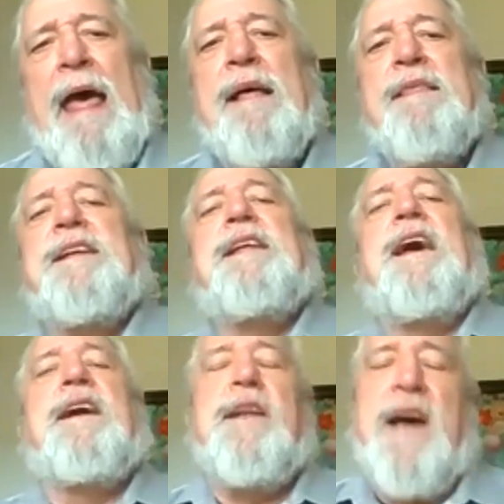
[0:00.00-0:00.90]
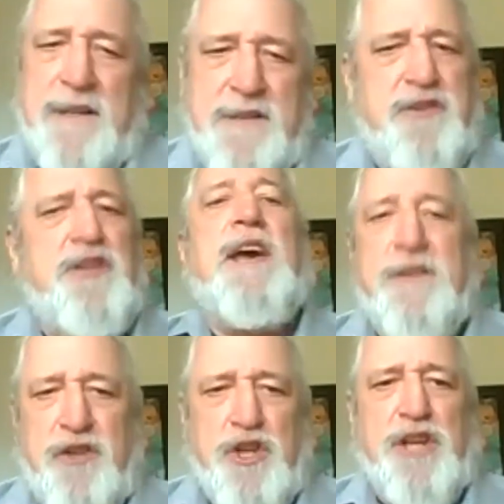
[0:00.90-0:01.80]
The technology had
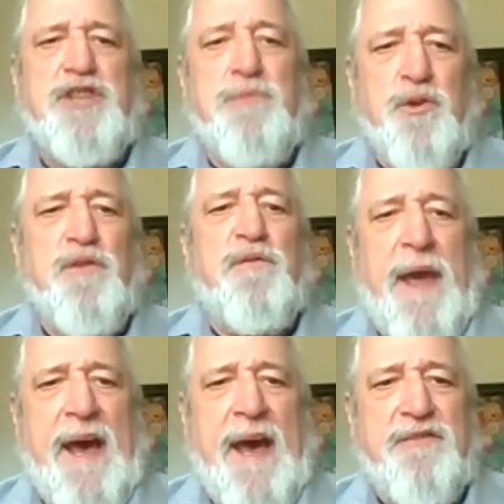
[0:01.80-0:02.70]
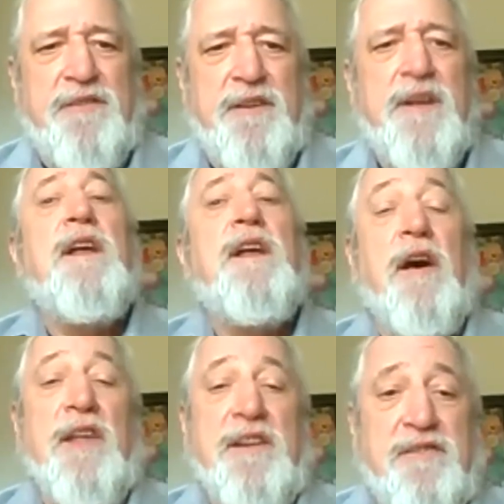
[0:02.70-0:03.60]
just moved past. Now
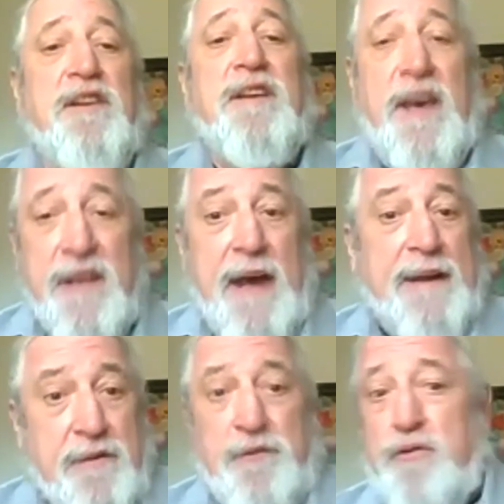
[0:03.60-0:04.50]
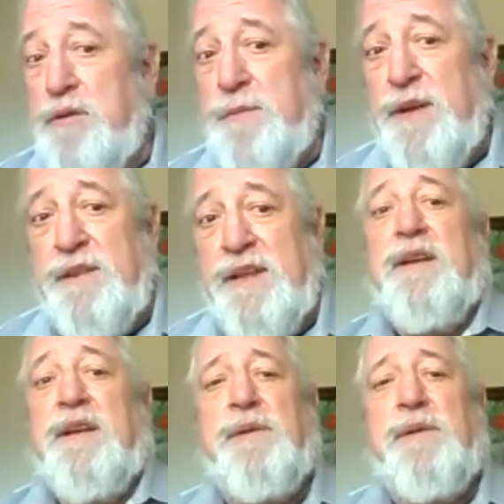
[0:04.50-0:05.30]
they still had lots of equipment that can be